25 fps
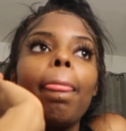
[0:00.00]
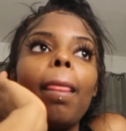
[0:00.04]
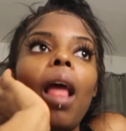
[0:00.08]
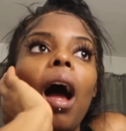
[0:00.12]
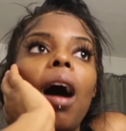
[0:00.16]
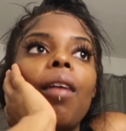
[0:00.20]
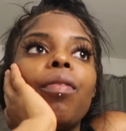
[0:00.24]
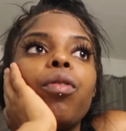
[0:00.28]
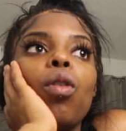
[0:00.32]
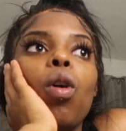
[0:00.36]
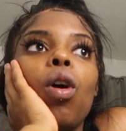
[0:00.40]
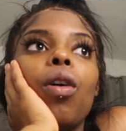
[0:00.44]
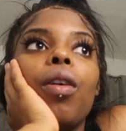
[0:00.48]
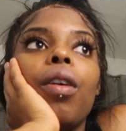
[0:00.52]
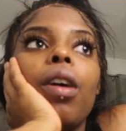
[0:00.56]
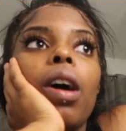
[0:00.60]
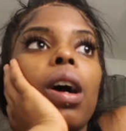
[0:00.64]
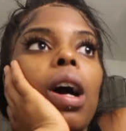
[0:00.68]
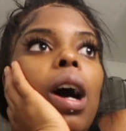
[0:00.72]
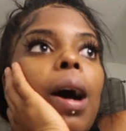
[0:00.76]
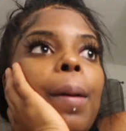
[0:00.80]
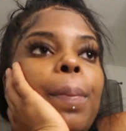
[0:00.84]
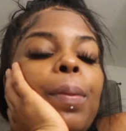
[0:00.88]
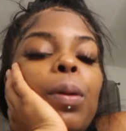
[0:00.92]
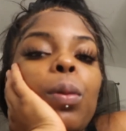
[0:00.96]
I've got a
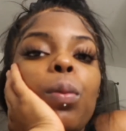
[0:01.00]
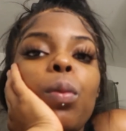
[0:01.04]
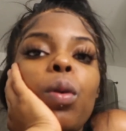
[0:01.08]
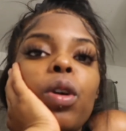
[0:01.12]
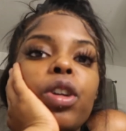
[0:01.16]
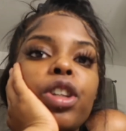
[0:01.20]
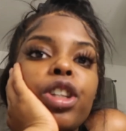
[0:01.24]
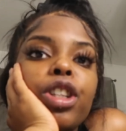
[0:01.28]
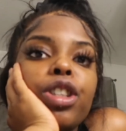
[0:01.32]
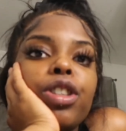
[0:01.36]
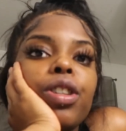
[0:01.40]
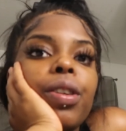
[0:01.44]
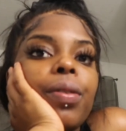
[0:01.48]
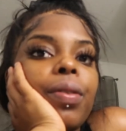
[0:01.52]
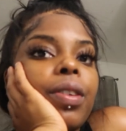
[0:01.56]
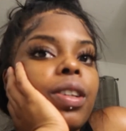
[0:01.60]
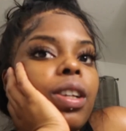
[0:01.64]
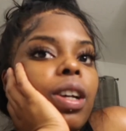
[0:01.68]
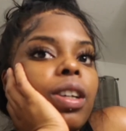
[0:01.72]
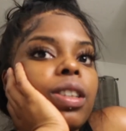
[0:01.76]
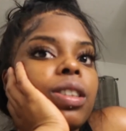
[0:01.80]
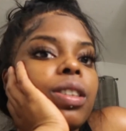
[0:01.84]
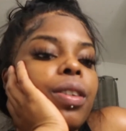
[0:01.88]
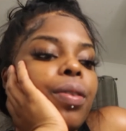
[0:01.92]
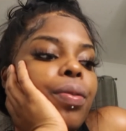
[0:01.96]
couple more YouTube
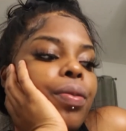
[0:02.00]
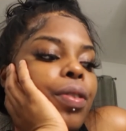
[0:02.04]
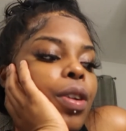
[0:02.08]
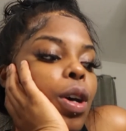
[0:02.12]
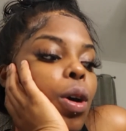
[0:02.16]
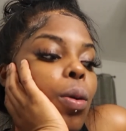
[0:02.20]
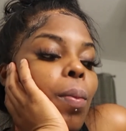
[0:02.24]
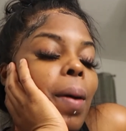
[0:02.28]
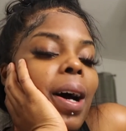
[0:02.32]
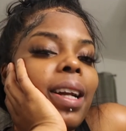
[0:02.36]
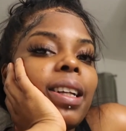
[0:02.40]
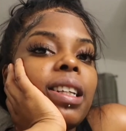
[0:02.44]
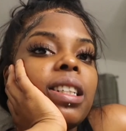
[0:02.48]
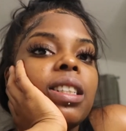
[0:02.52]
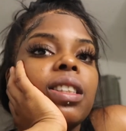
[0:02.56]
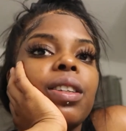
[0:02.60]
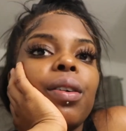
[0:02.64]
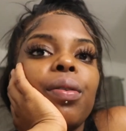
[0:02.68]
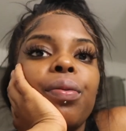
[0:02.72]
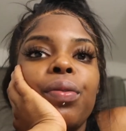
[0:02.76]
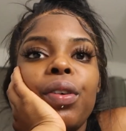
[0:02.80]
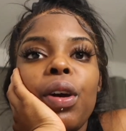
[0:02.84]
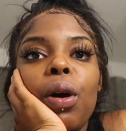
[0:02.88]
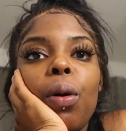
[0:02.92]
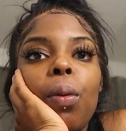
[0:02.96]
videos to film. I need to
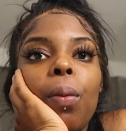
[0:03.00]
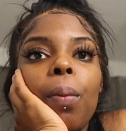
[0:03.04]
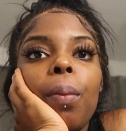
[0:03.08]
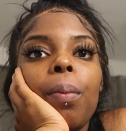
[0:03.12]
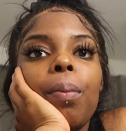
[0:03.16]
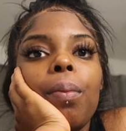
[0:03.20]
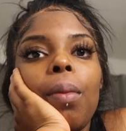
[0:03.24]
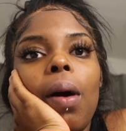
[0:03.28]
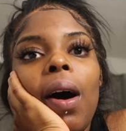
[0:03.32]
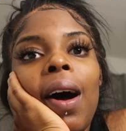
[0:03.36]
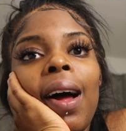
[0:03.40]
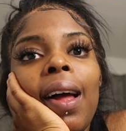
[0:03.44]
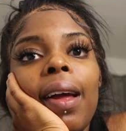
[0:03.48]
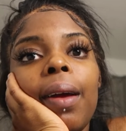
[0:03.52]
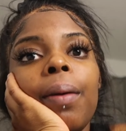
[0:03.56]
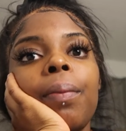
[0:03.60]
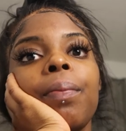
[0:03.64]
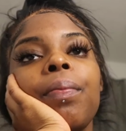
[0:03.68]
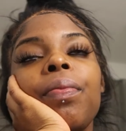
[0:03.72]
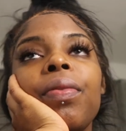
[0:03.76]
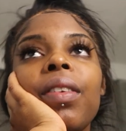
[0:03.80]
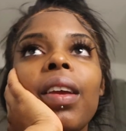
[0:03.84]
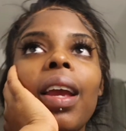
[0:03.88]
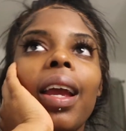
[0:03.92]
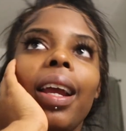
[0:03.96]
film my
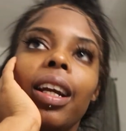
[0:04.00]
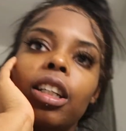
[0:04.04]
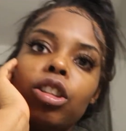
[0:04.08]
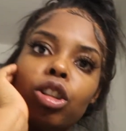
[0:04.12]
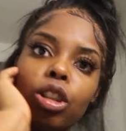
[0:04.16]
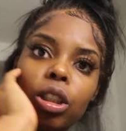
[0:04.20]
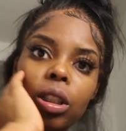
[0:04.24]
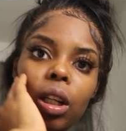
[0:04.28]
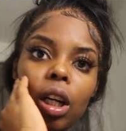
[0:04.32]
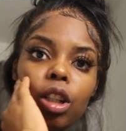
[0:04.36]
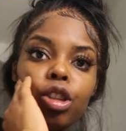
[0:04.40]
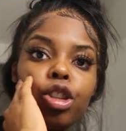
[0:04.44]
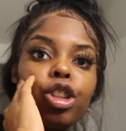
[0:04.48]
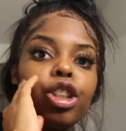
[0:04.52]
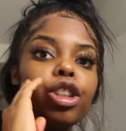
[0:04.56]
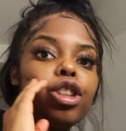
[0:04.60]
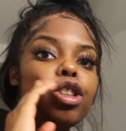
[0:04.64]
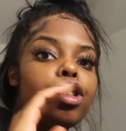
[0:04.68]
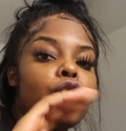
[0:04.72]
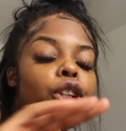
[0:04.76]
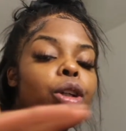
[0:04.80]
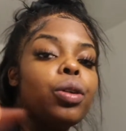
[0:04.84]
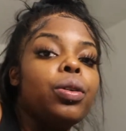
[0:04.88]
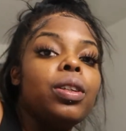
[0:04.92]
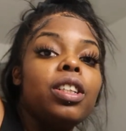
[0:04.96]
introduction
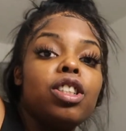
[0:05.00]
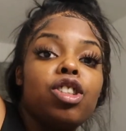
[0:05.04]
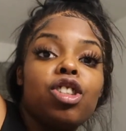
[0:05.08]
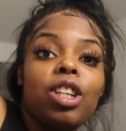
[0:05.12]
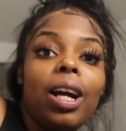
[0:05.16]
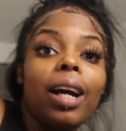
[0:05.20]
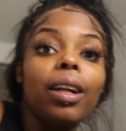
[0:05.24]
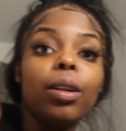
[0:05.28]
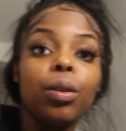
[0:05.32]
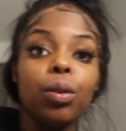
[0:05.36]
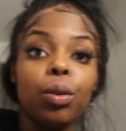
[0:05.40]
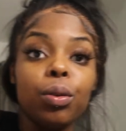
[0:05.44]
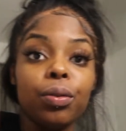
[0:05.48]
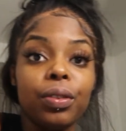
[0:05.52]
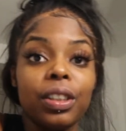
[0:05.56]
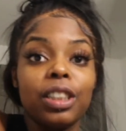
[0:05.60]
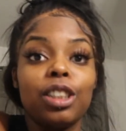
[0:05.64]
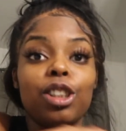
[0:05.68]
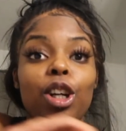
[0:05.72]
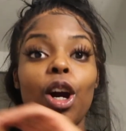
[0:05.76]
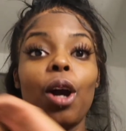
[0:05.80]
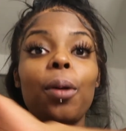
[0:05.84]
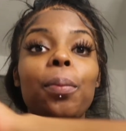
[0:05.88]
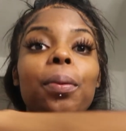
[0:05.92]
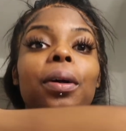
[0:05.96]
to this channel
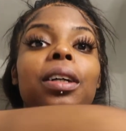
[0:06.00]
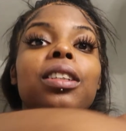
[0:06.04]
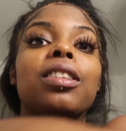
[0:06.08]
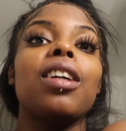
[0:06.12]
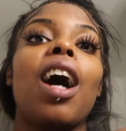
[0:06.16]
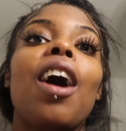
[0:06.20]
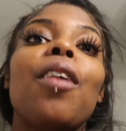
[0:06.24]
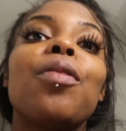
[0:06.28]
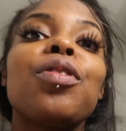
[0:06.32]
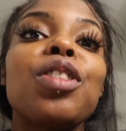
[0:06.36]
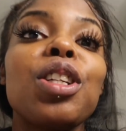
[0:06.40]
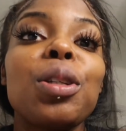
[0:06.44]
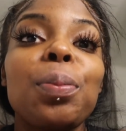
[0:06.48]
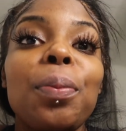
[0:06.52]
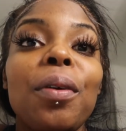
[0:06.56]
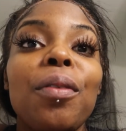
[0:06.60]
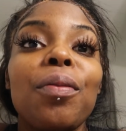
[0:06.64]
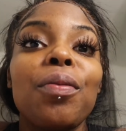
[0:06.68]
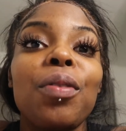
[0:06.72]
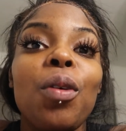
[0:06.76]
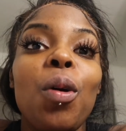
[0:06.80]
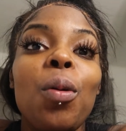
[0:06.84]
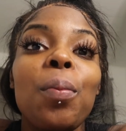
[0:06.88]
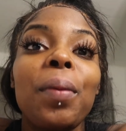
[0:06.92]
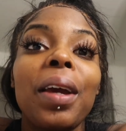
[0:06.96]
video because I've just been
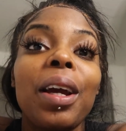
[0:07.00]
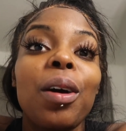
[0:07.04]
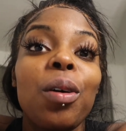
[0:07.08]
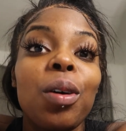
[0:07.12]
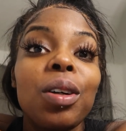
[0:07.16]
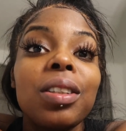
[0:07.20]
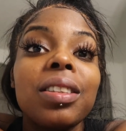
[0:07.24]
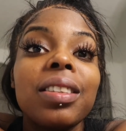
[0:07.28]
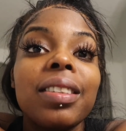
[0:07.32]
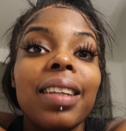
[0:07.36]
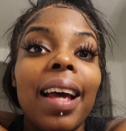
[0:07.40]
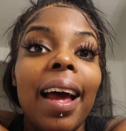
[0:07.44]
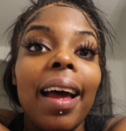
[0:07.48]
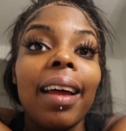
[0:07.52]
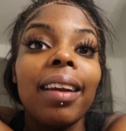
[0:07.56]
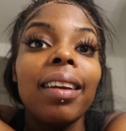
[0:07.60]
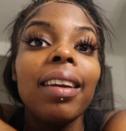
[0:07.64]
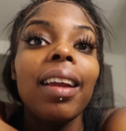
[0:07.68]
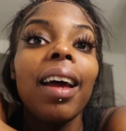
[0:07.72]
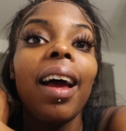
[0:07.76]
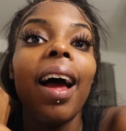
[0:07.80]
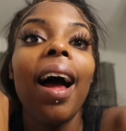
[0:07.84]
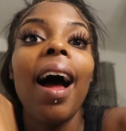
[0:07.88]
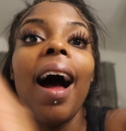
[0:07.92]
filming content